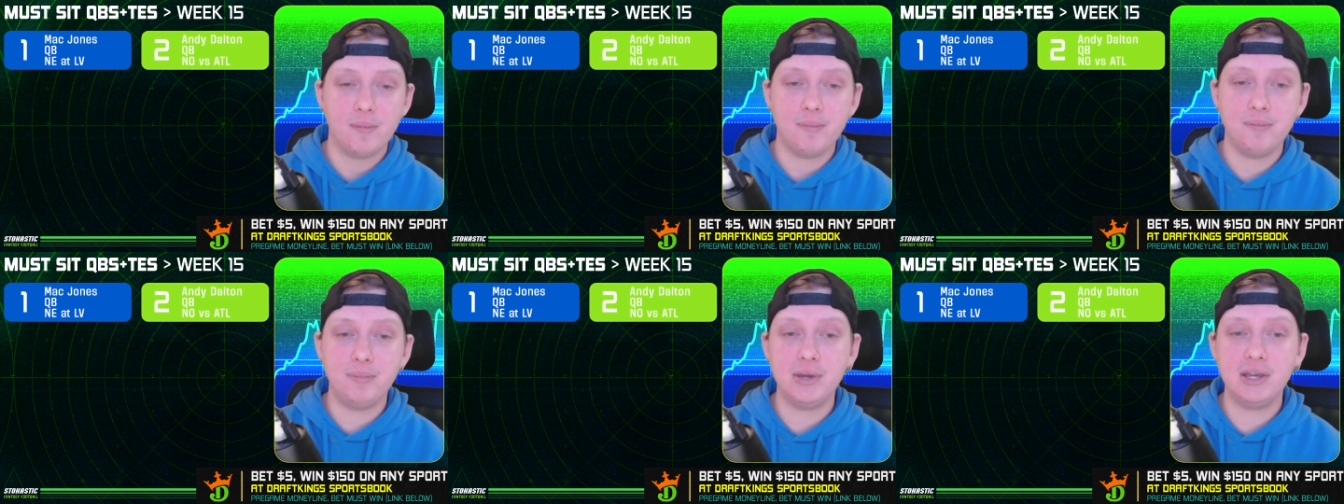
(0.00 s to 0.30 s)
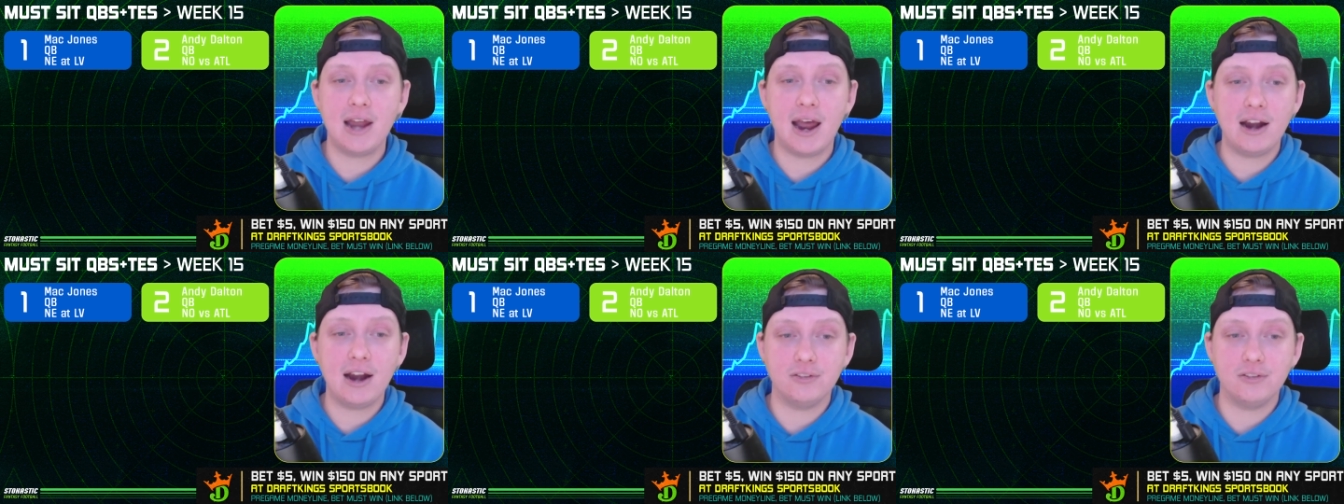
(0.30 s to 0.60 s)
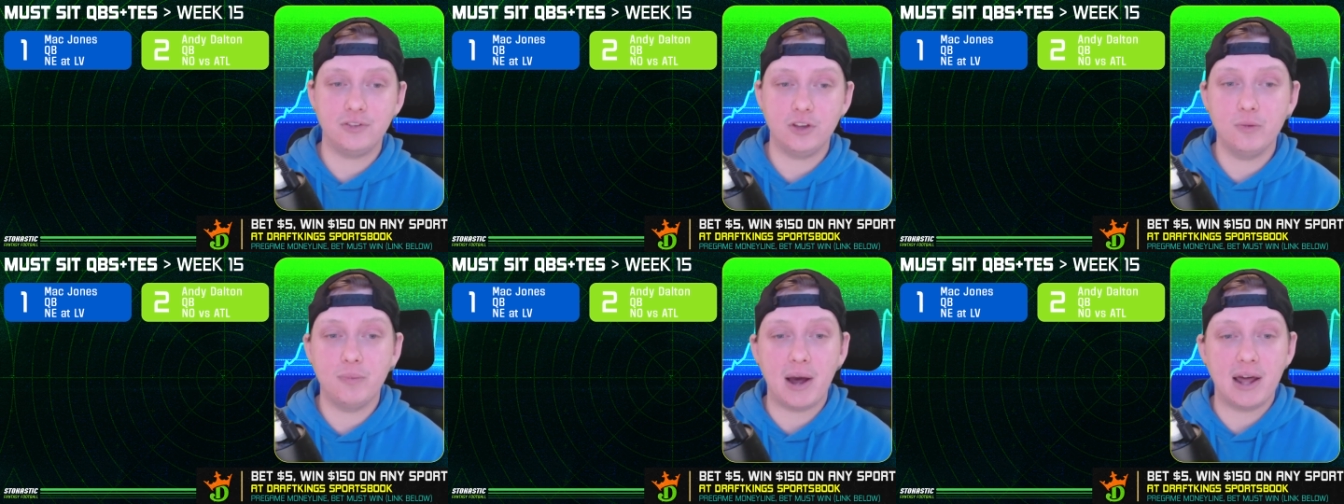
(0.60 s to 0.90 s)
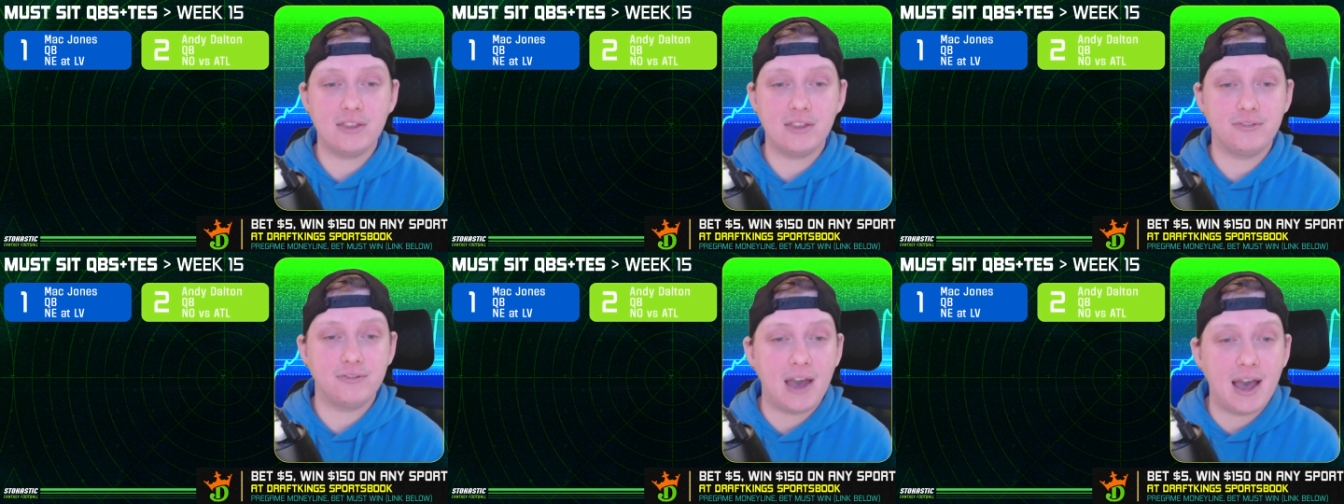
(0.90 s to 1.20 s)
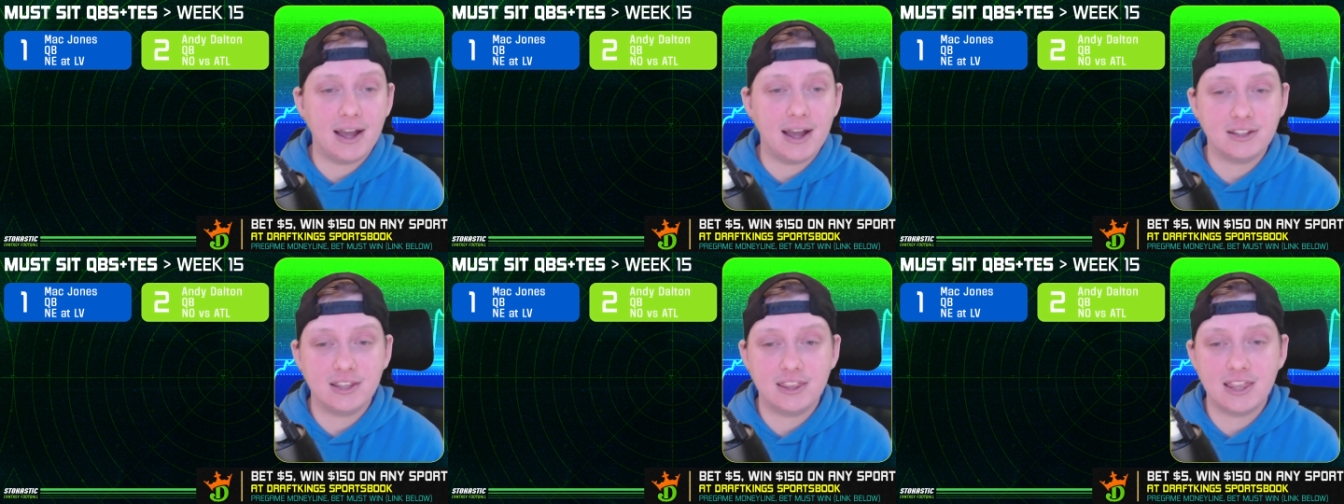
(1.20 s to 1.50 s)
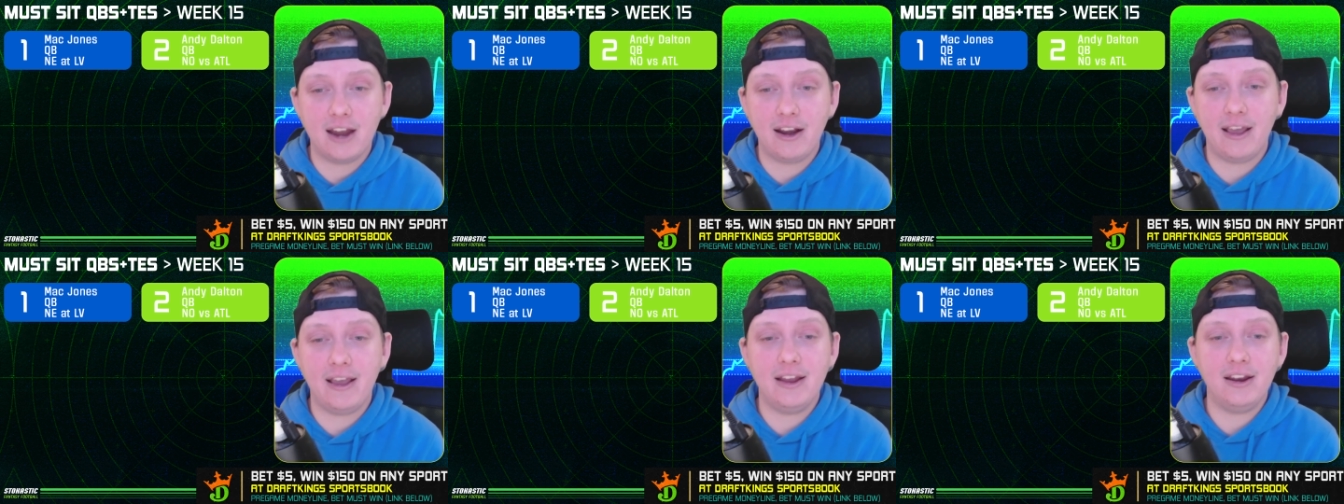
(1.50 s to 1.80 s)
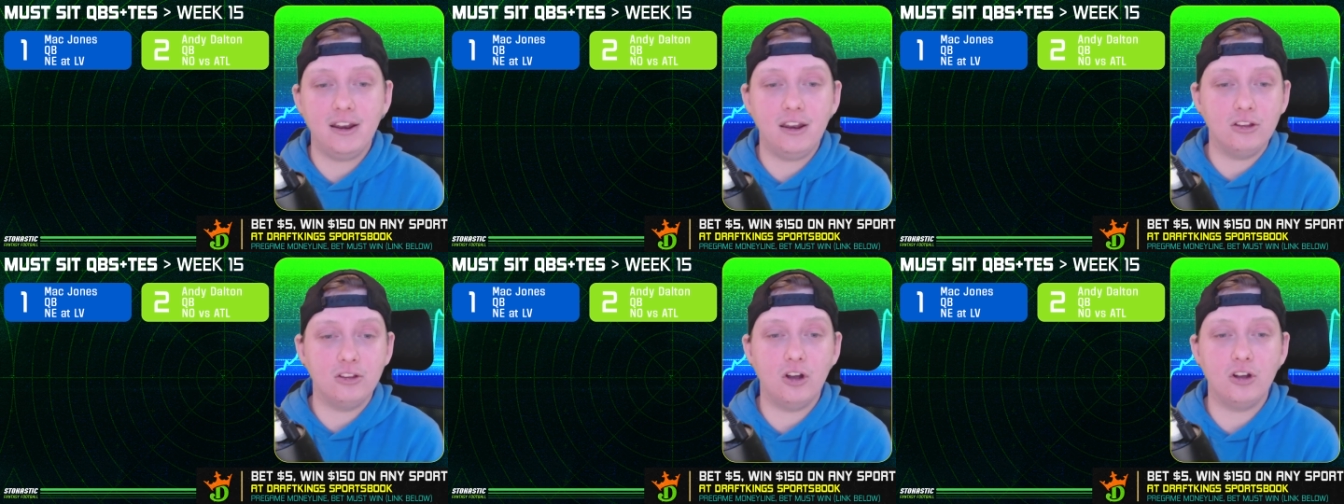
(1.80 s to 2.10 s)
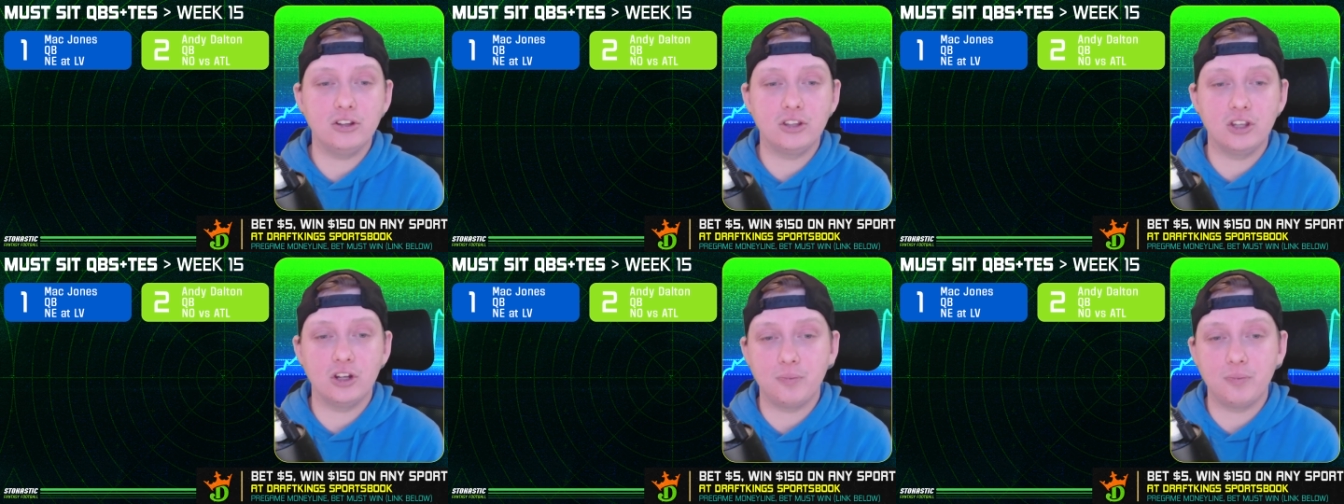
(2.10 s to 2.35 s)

beat out of you by the fact that Andy Dalton